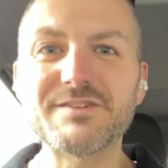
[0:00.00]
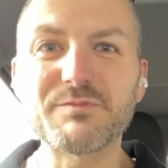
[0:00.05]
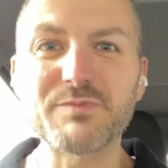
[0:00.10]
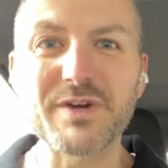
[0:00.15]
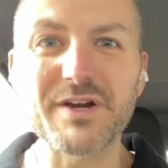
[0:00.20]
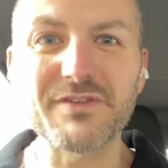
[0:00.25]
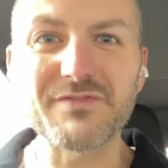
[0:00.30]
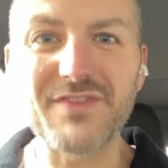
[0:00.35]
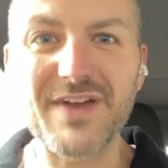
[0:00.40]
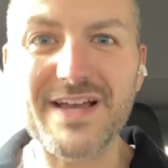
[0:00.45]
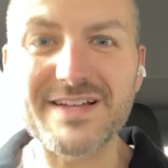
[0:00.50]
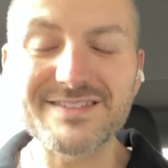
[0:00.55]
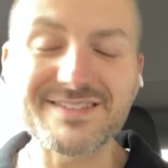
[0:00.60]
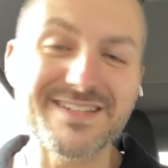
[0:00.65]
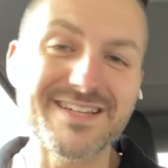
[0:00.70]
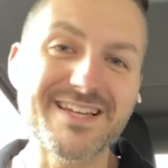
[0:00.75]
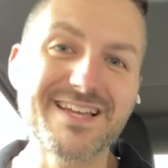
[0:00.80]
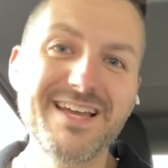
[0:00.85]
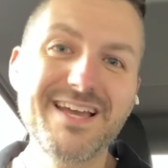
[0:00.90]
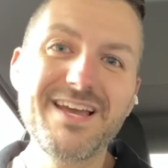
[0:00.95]
prayer and
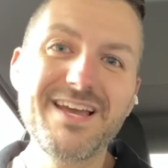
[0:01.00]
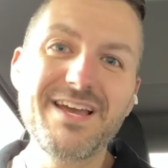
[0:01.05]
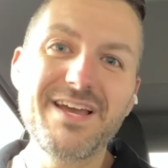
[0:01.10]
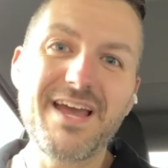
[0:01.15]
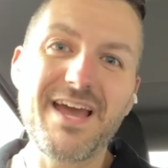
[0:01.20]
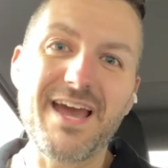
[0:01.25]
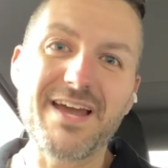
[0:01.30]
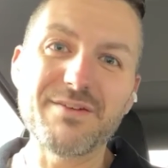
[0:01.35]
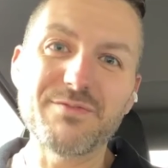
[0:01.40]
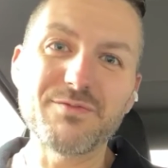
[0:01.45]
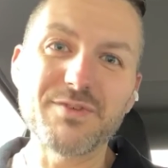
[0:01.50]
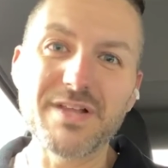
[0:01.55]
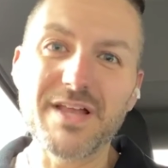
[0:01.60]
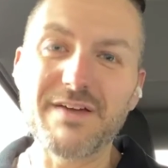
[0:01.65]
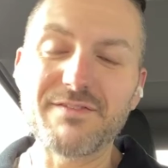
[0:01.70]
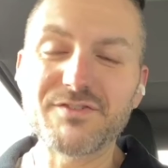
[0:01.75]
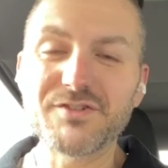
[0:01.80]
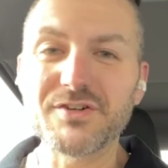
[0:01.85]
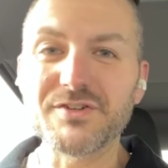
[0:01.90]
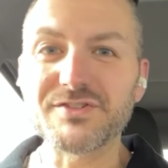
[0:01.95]
fasting at Real
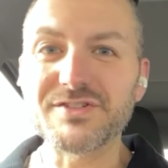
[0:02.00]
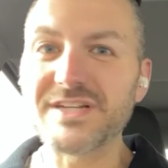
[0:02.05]
Life Church.